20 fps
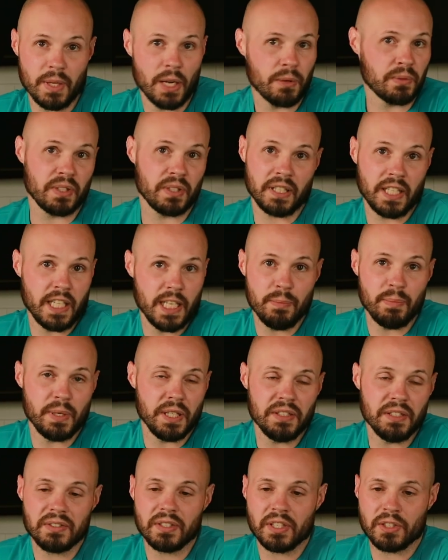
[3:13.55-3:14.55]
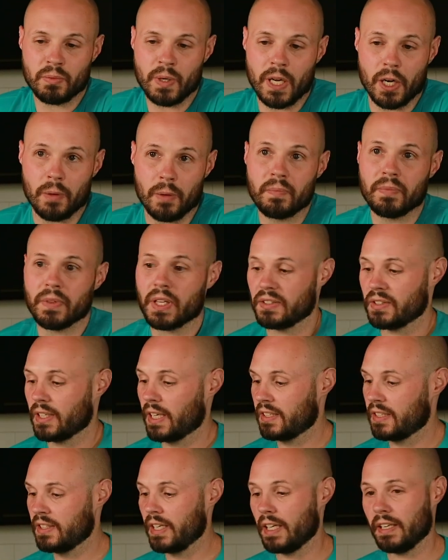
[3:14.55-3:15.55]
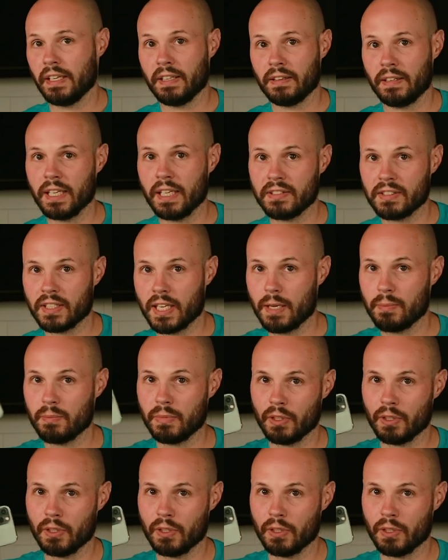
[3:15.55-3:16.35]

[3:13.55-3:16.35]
That was the key piece as well. Because like I said, in landscape,